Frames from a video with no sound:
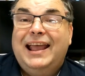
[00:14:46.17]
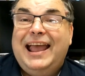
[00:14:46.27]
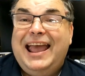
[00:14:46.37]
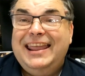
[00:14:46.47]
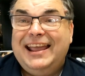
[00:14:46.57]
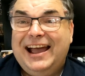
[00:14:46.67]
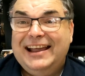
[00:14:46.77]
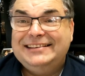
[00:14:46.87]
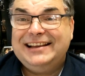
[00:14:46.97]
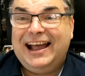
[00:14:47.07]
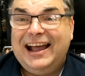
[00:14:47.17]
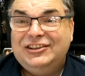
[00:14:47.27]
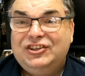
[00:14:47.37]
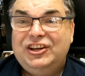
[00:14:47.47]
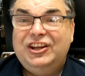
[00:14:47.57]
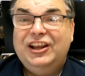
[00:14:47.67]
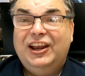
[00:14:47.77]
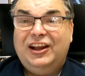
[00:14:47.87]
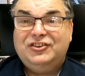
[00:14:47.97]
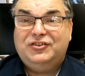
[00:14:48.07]
Hey guys, Archie
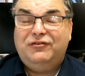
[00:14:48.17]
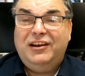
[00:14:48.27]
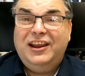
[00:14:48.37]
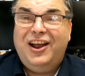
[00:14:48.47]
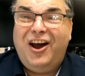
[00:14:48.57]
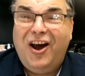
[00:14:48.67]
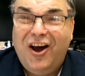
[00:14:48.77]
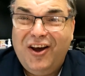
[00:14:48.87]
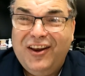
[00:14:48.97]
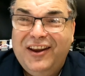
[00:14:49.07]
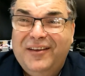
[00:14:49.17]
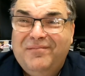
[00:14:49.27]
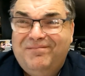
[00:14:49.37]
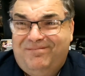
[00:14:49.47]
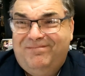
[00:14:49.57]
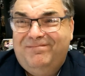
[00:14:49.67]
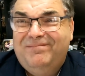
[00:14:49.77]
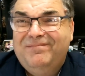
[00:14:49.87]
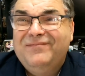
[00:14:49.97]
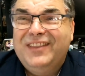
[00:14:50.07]
Luxury on
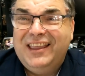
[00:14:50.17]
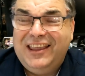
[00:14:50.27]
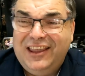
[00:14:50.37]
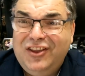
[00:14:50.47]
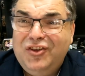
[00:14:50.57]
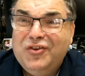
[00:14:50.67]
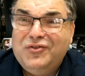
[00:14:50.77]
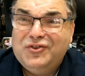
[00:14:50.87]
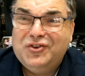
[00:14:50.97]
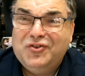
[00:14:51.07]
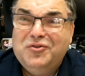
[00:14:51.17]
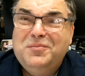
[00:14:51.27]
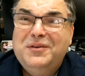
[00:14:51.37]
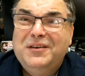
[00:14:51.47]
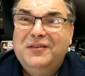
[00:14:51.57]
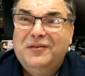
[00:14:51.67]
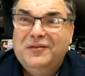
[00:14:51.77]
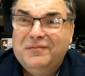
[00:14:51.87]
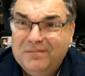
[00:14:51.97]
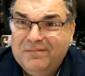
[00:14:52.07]
the YouTube
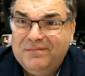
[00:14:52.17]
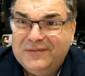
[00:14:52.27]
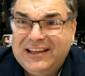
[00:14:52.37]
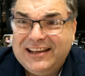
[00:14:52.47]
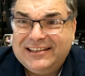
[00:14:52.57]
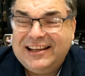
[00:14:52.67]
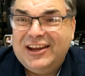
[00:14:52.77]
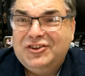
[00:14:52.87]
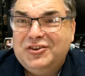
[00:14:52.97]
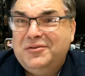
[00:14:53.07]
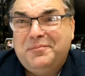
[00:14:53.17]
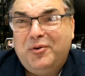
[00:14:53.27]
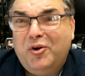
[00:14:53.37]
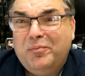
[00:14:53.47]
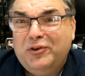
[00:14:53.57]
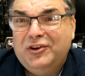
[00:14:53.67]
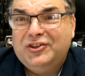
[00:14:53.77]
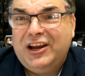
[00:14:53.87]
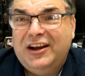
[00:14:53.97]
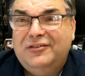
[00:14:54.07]
sensation, the Paul Pluta
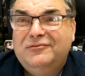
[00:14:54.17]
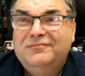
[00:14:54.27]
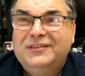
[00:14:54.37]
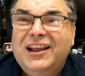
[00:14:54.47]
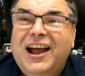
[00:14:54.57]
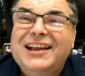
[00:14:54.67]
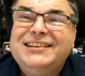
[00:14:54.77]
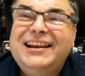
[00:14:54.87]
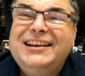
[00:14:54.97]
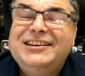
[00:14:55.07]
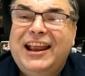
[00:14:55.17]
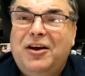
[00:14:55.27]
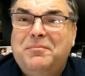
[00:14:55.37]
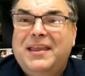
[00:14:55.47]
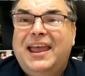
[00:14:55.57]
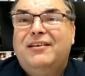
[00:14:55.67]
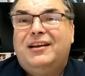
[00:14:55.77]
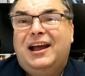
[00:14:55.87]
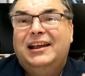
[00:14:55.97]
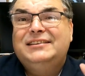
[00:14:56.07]
channel. Guys, I need you to help me out,
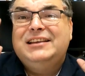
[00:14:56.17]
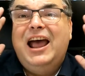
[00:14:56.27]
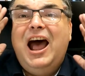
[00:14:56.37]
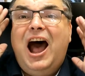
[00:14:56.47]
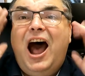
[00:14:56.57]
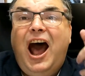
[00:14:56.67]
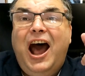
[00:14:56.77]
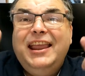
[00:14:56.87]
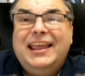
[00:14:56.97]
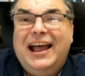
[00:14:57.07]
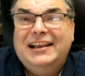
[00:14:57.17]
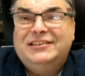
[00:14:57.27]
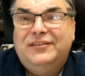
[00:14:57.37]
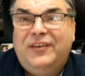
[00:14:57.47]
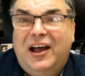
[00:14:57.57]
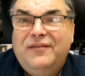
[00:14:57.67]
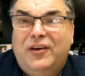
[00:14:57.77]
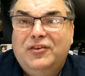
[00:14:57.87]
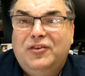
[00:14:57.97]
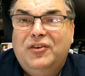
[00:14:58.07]
guys. I can't survive
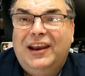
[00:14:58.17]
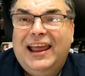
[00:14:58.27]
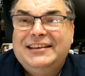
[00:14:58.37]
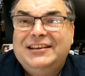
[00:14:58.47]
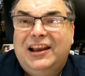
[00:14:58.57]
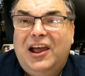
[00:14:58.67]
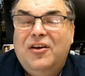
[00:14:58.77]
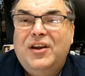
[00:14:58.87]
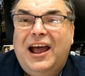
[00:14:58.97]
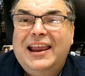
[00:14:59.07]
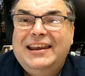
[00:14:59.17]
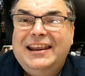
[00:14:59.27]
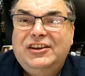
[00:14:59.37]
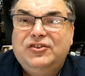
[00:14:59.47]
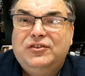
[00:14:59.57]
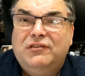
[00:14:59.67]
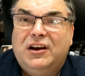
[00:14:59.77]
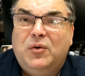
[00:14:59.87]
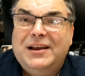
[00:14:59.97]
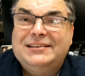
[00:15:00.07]
on Google Ads alone. I need you to
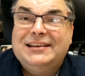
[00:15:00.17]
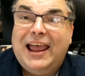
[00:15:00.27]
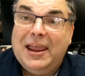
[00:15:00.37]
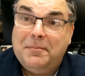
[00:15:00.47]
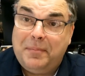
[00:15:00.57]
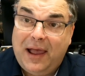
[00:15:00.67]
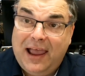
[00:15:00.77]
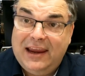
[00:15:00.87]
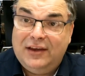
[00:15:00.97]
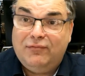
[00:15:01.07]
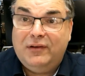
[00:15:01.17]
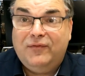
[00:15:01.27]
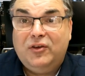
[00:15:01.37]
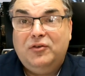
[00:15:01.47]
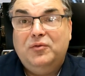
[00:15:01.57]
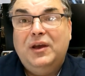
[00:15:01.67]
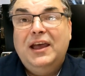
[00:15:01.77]
request a paid review.